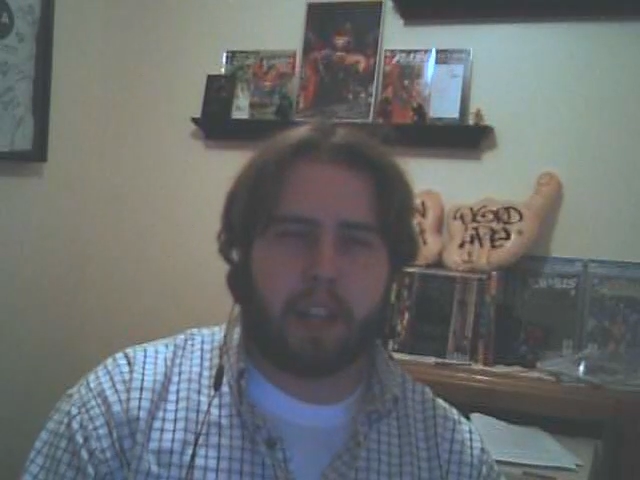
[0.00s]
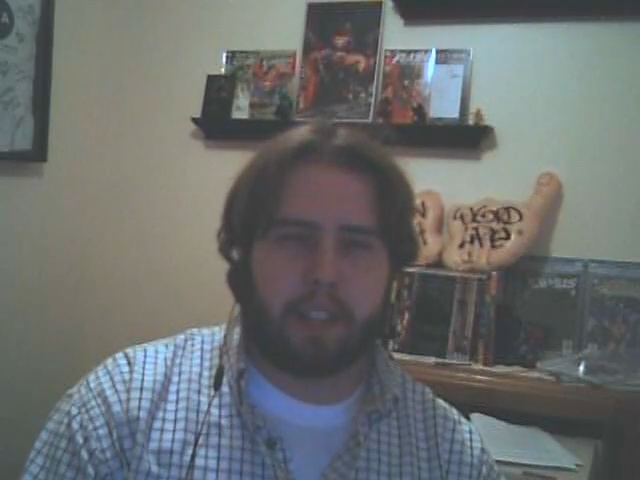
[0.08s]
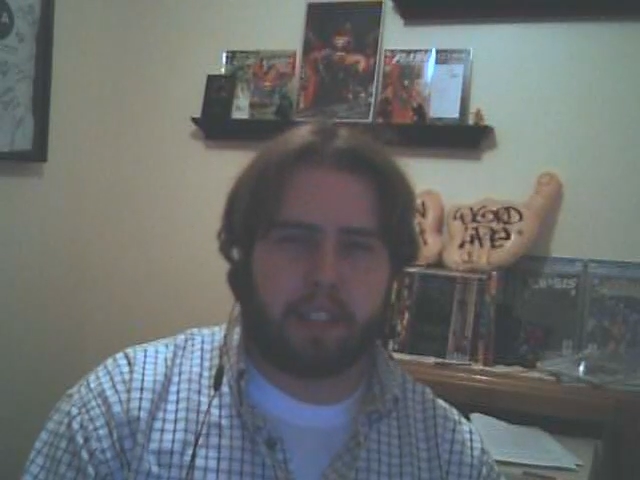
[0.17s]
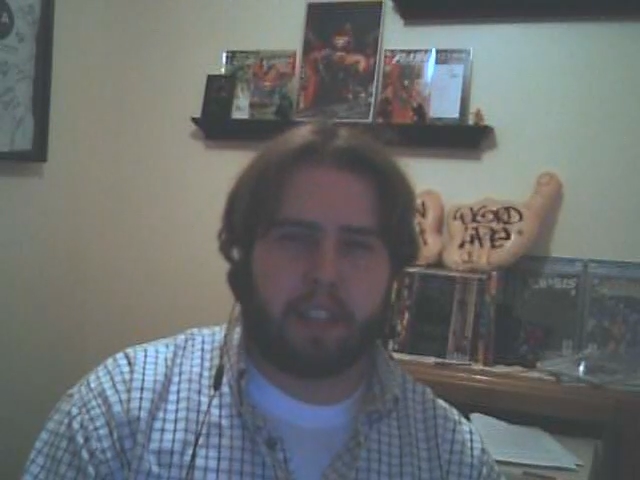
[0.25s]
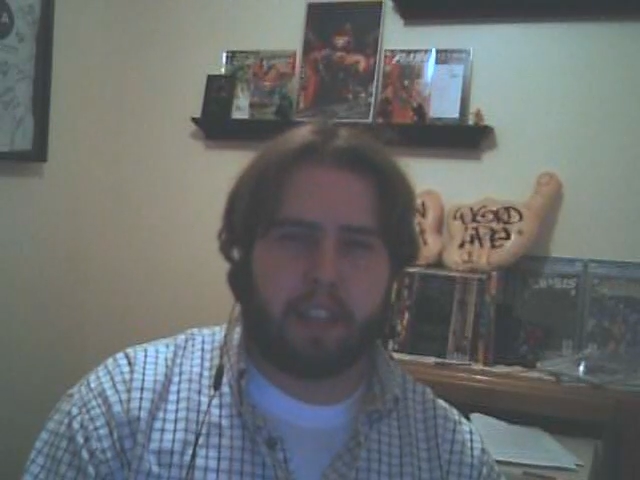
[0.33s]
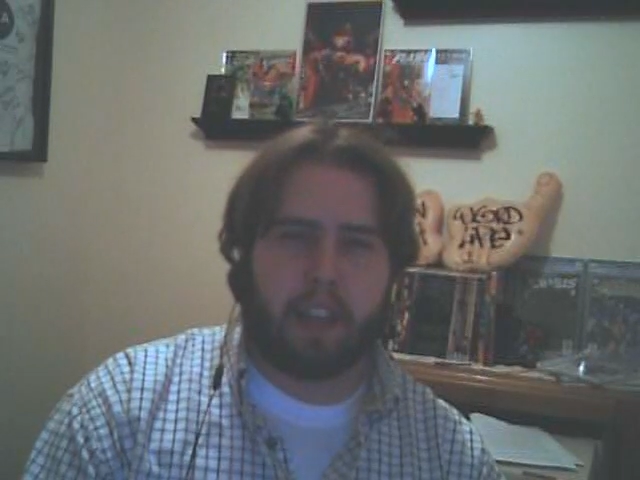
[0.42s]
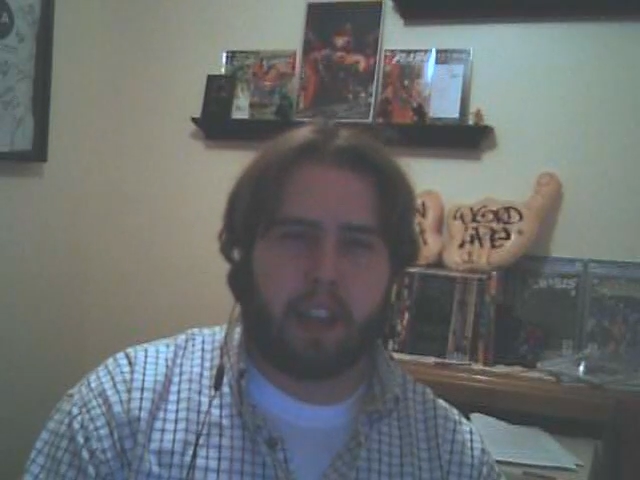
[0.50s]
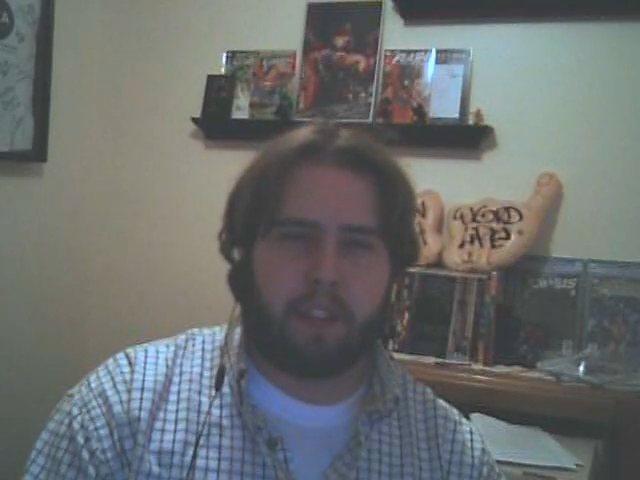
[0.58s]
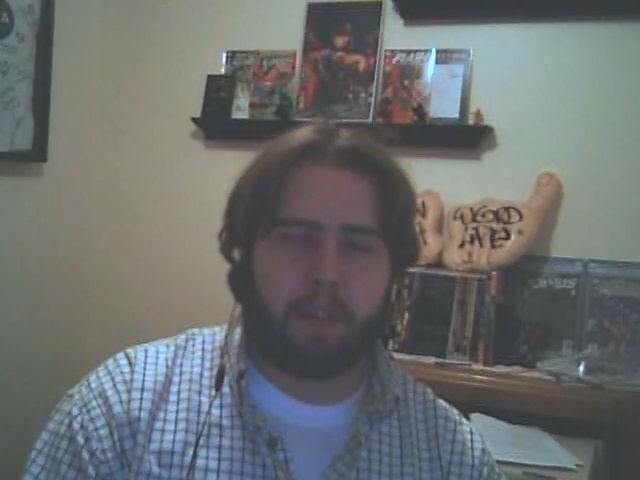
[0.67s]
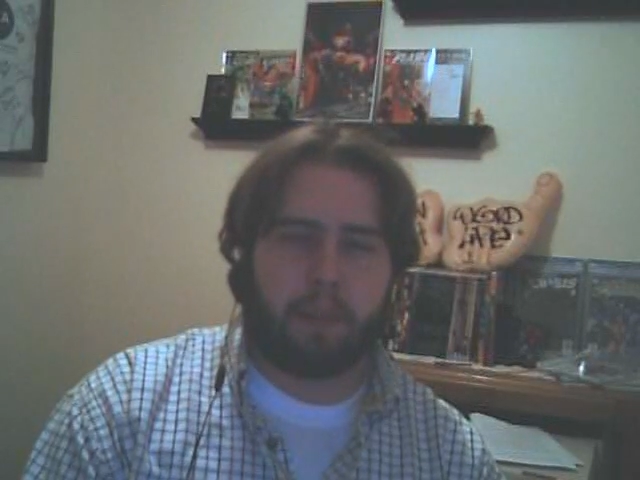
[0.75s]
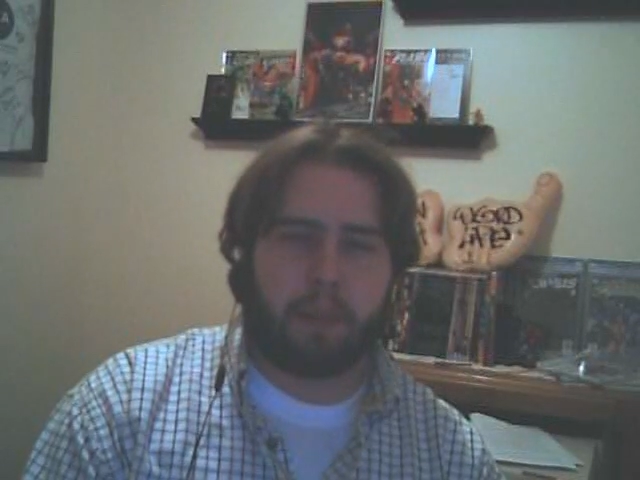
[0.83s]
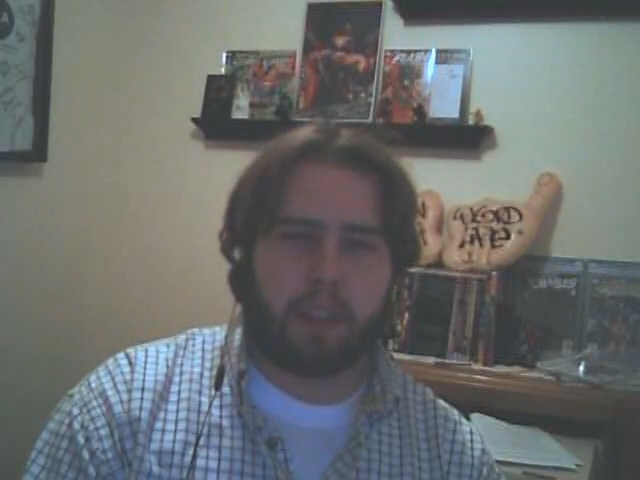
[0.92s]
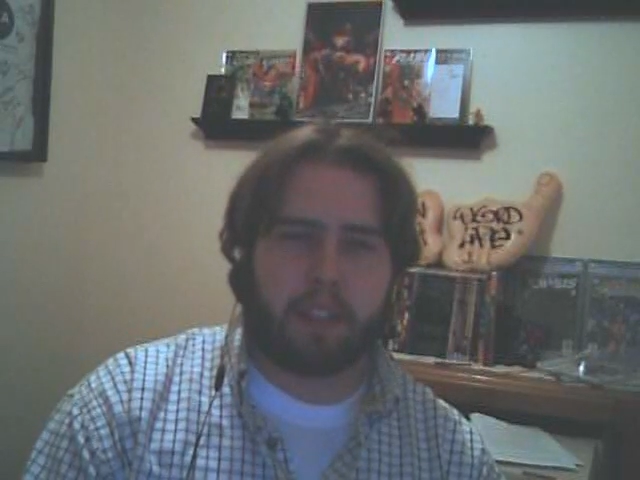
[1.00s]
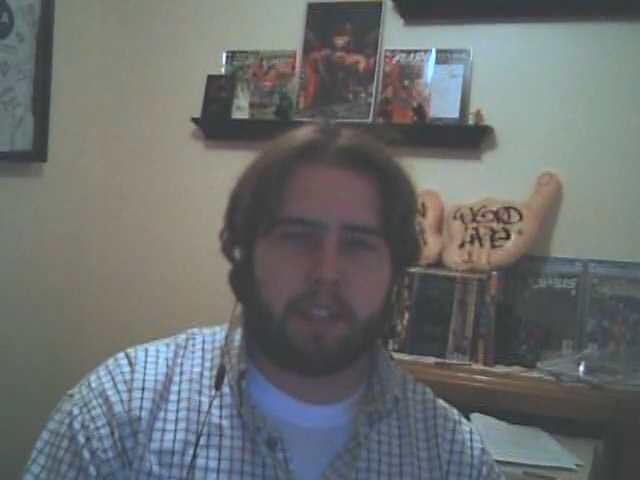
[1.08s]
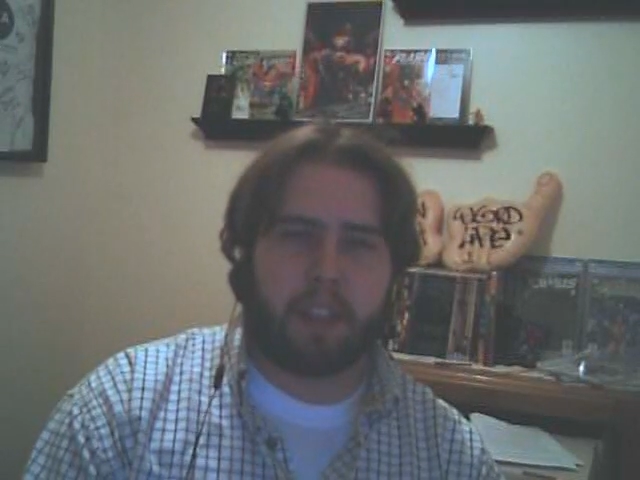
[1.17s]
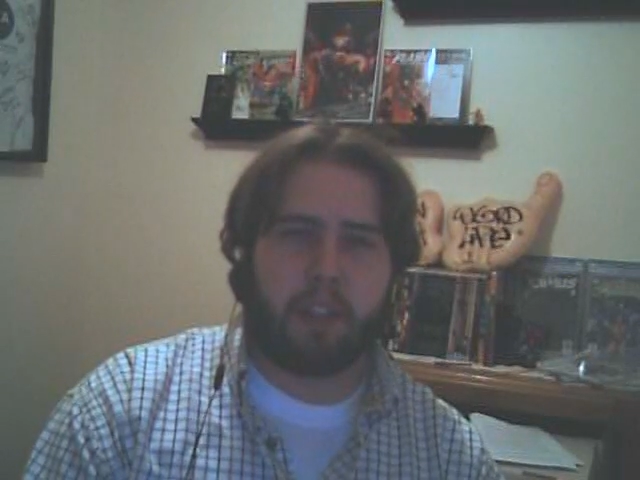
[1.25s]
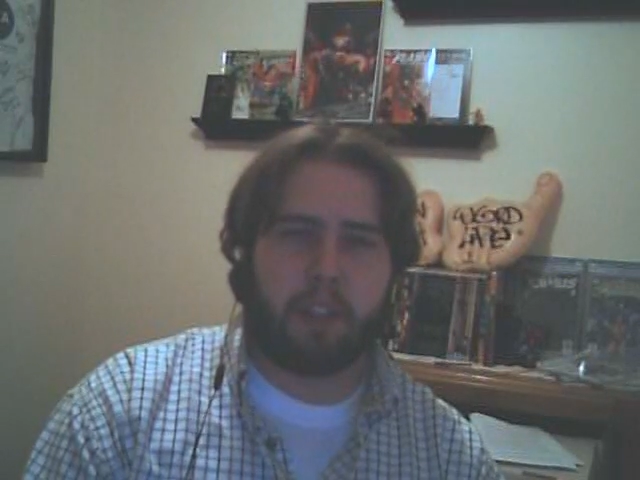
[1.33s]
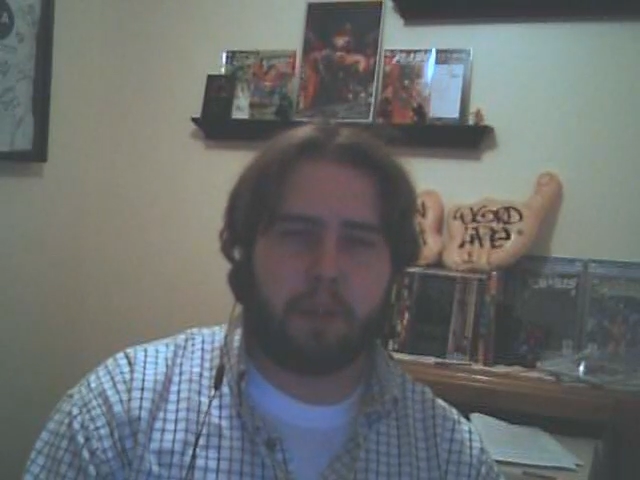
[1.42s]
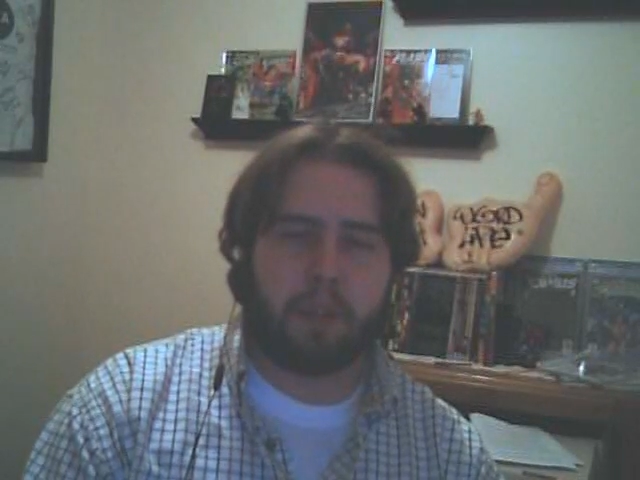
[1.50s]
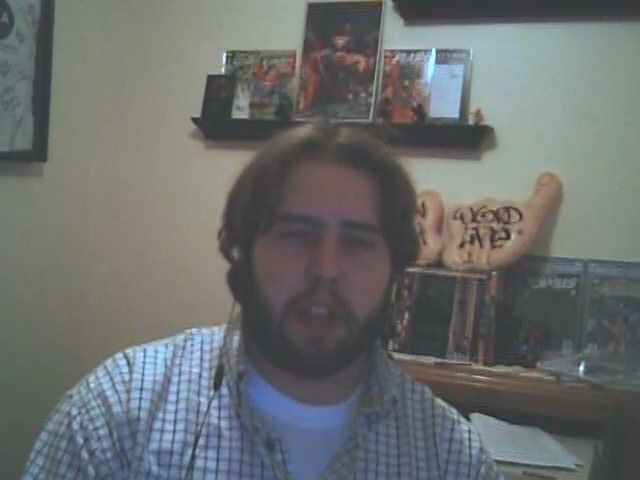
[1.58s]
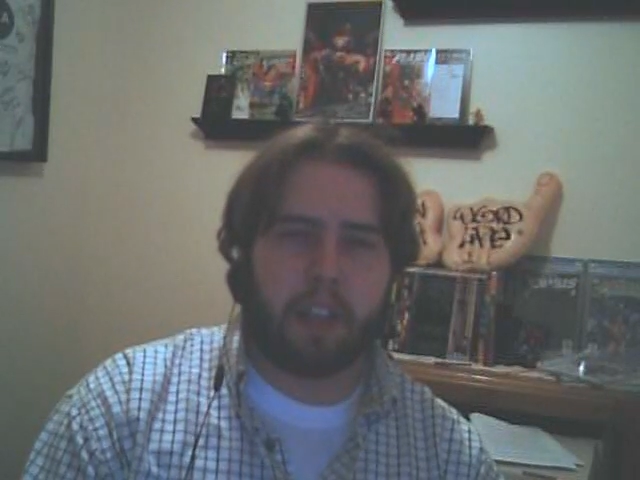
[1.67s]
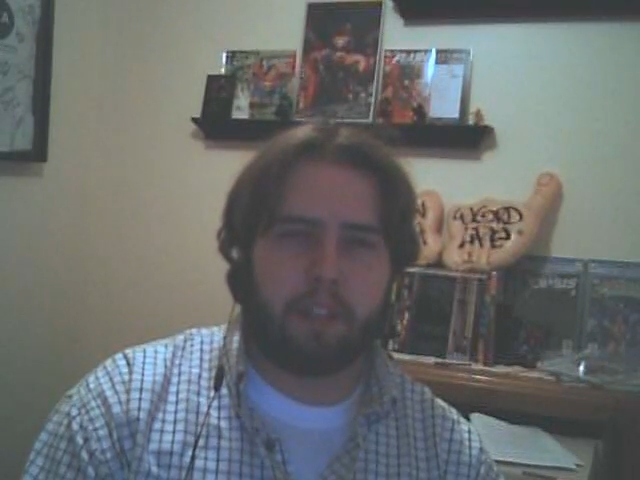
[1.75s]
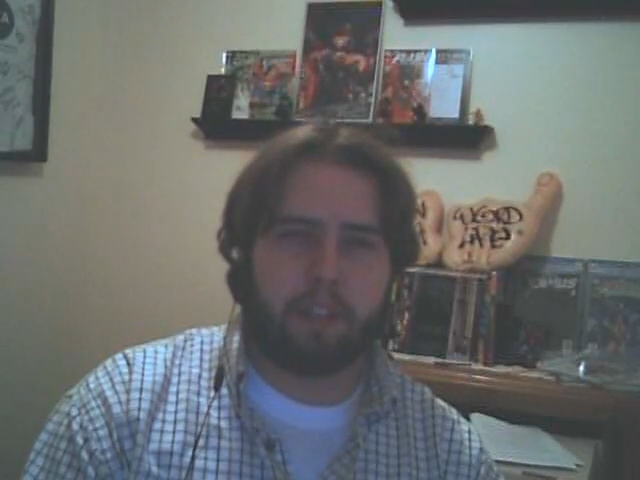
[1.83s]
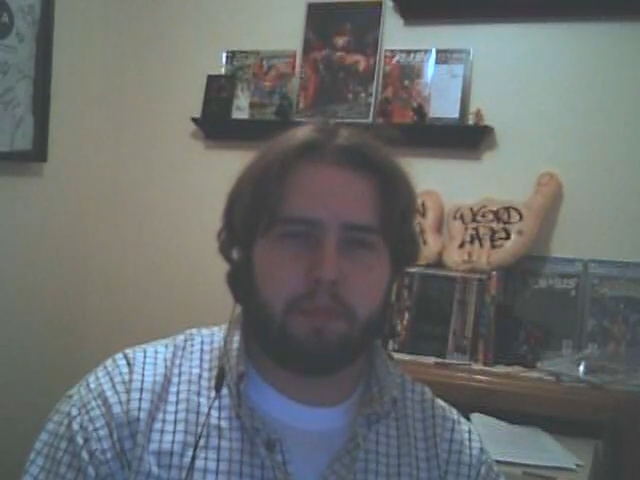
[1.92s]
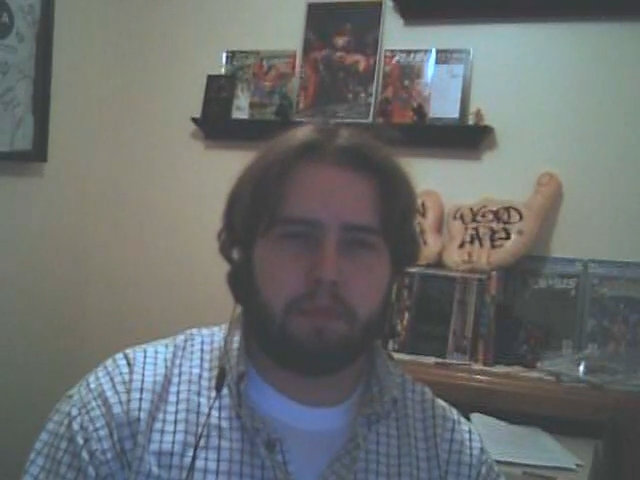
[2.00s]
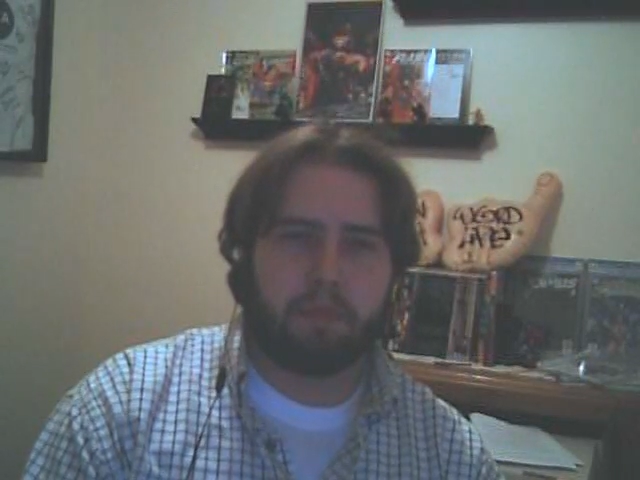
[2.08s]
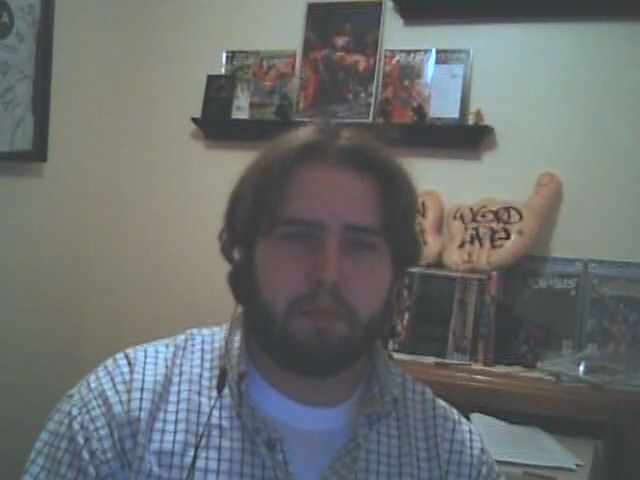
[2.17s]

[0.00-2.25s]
I'd see out of it because then you get,